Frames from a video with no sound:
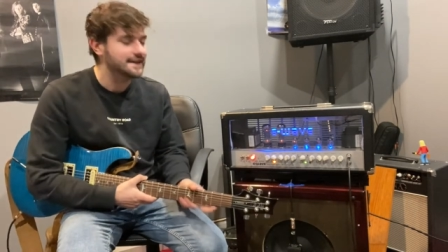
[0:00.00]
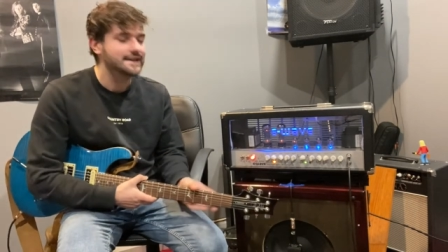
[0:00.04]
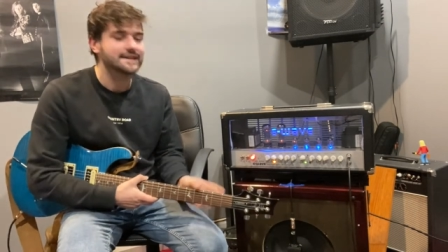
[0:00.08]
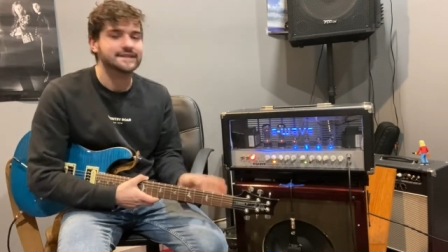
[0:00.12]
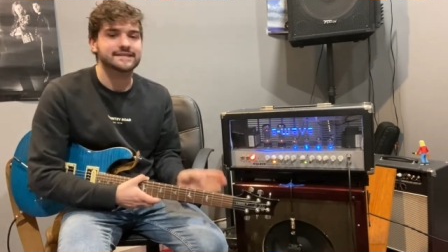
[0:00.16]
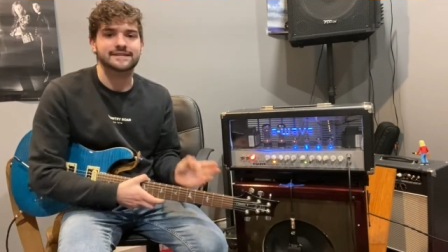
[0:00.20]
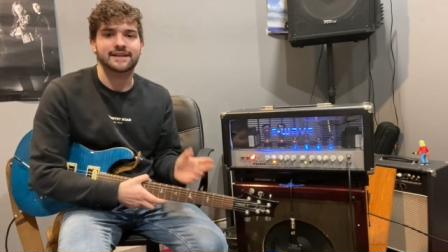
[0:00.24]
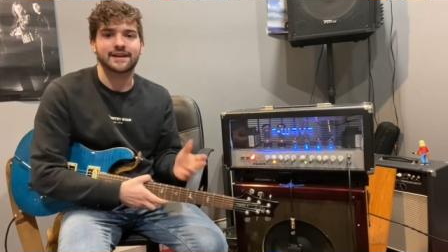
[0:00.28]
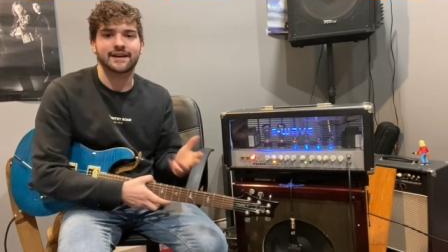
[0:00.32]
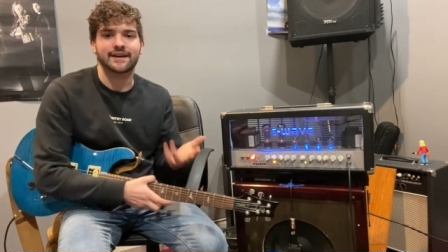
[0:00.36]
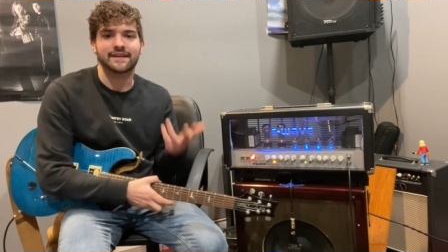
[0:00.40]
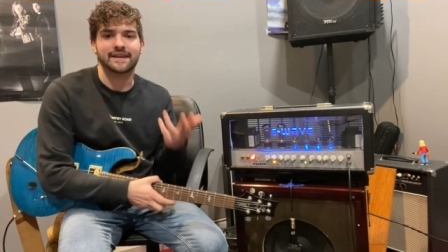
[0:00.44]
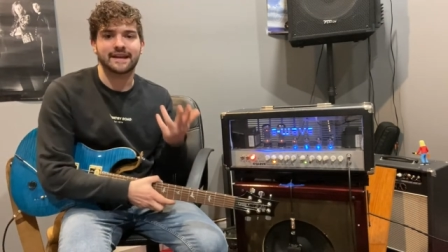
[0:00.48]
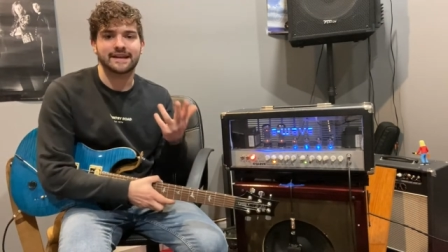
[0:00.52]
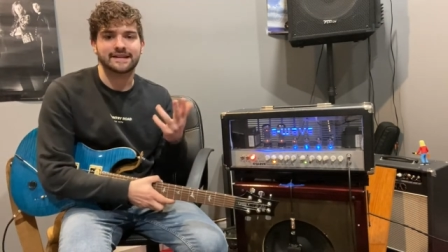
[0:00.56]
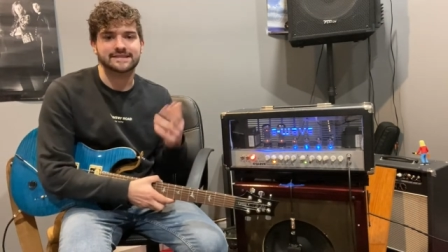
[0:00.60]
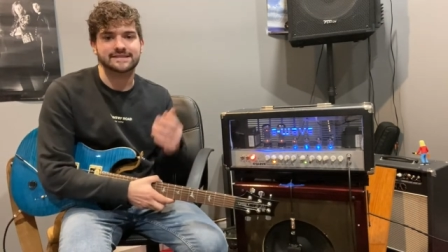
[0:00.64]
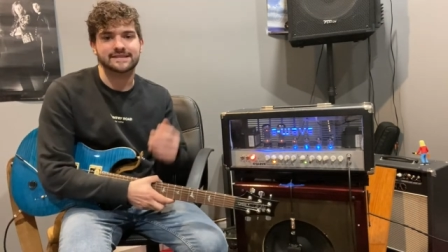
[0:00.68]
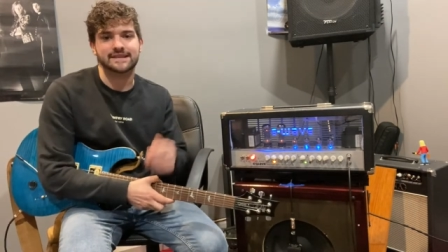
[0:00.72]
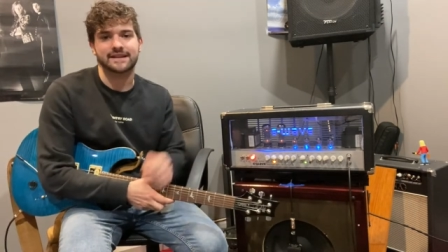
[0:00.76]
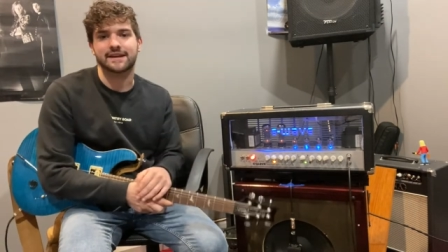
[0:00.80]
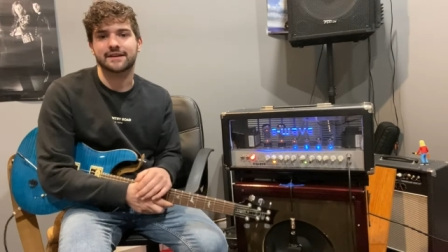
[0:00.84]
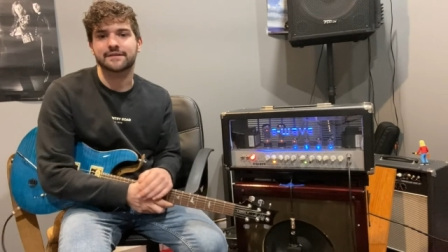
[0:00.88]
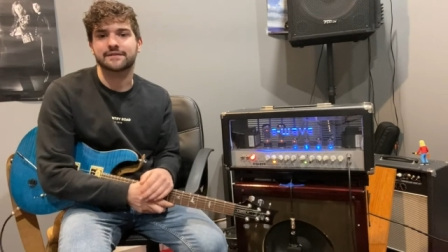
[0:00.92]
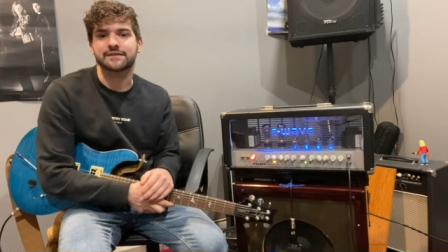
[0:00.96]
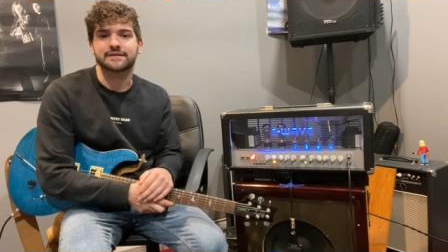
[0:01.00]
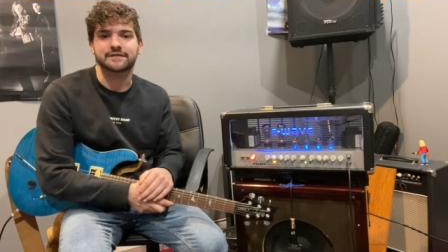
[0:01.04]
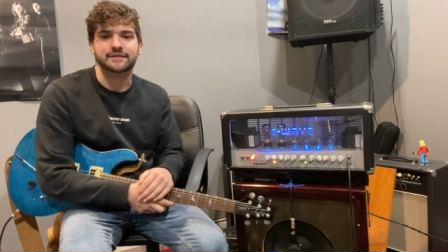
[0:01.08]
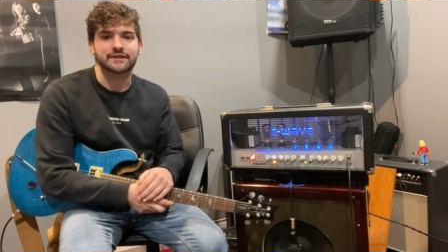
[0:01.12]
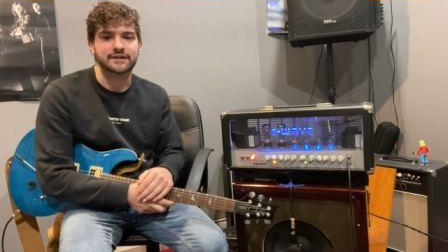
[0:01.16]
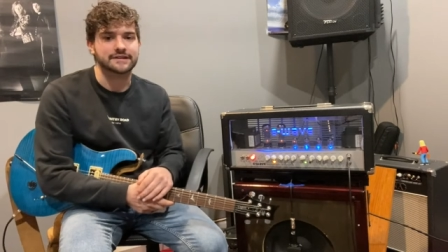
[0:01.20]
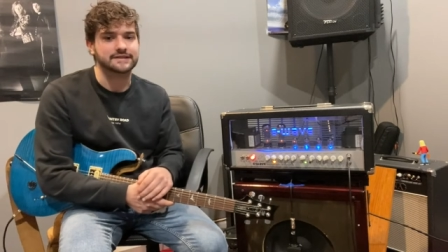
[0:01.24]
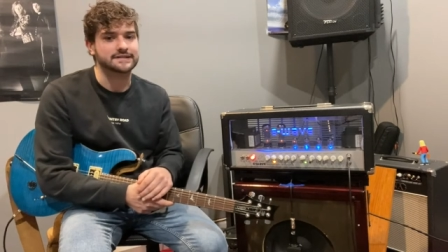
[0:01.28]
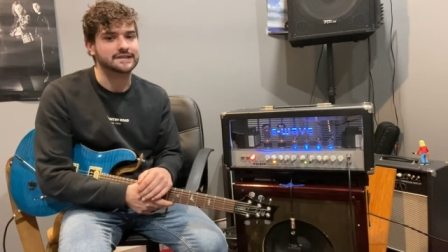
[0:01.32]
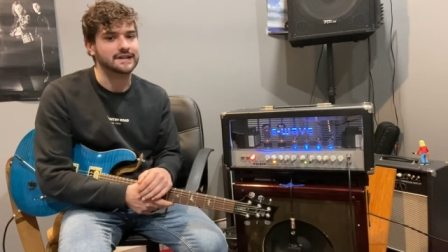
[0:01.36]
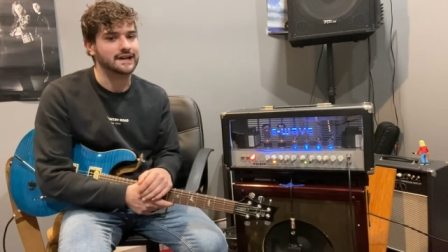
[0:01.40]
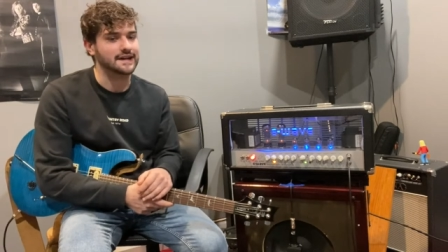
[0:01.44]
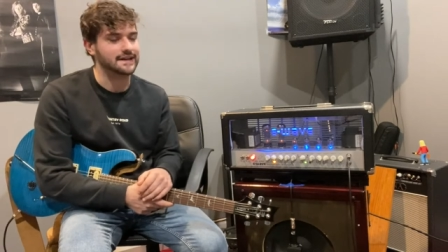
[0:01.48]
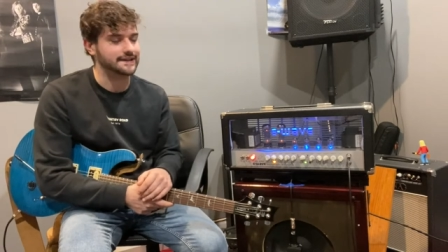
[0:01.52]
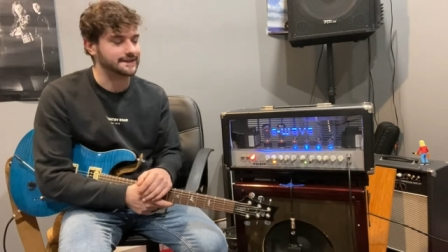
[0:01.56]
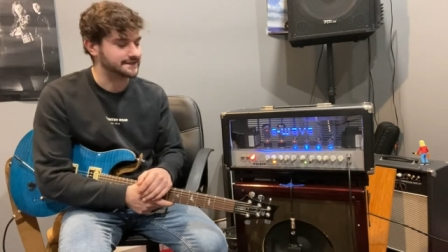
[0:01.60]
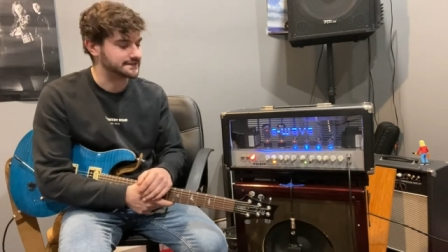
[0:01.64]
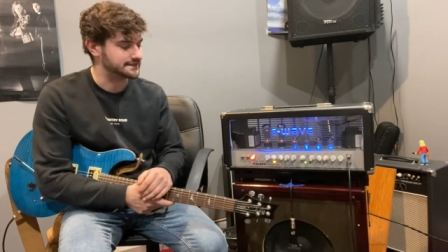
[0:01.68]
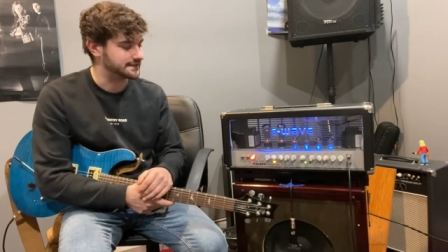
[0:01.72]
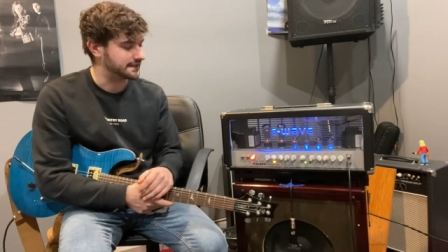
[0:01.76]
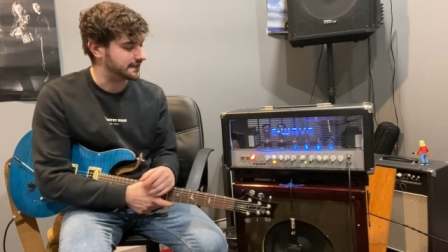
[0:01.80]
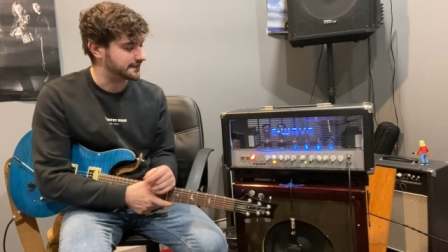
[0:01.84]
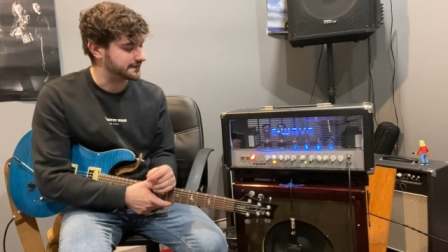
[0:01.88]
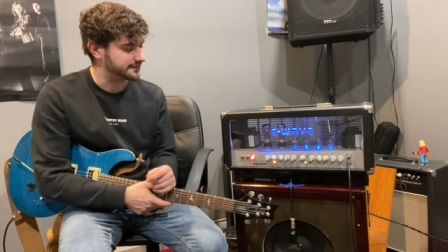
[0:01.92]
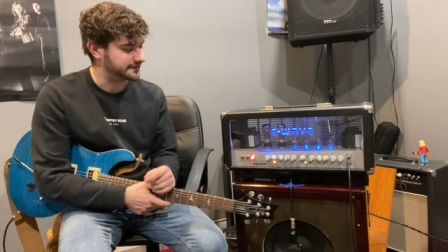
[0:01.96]
So that's there if you've got a darker
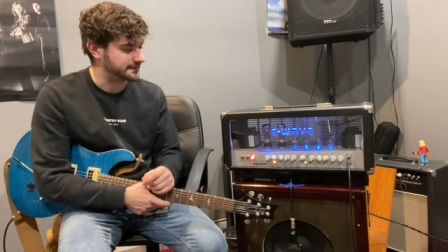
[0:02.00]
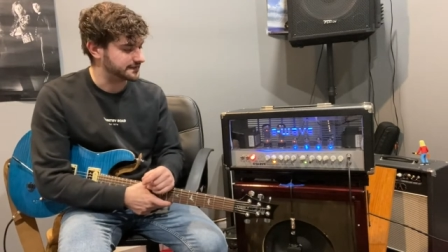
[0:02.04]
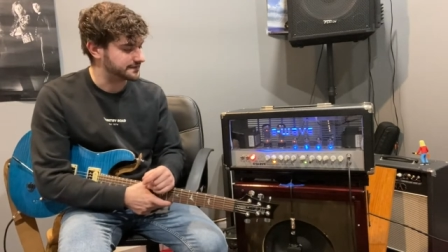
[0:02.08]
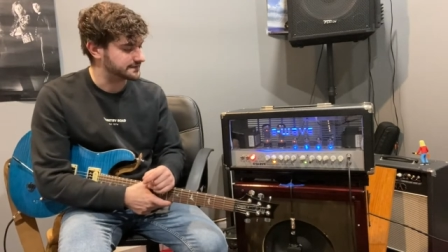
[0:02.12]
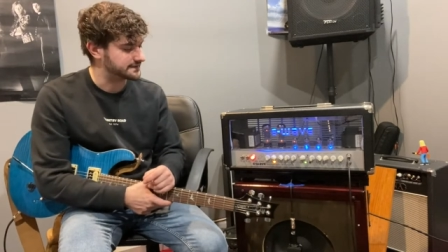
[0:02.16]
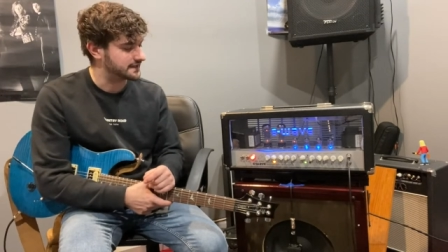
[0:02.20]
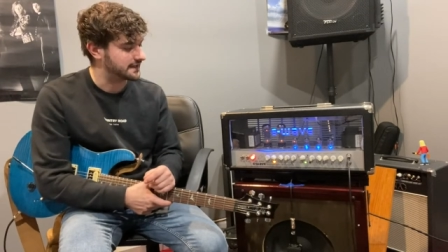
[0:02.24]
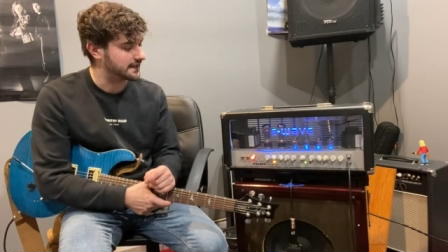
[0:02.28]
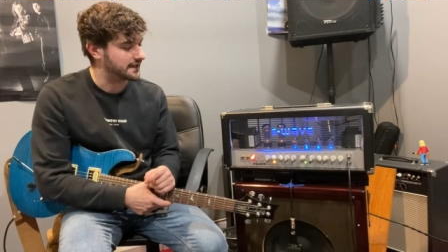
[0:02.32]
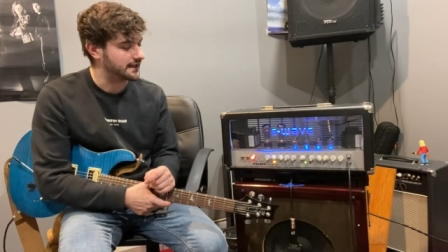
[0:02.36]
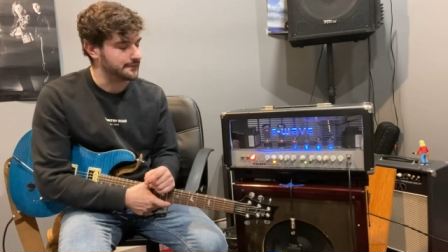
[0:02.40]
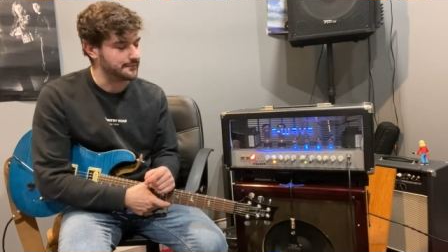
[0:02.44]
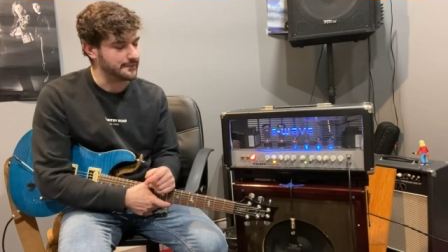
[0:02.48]
sounding guitar,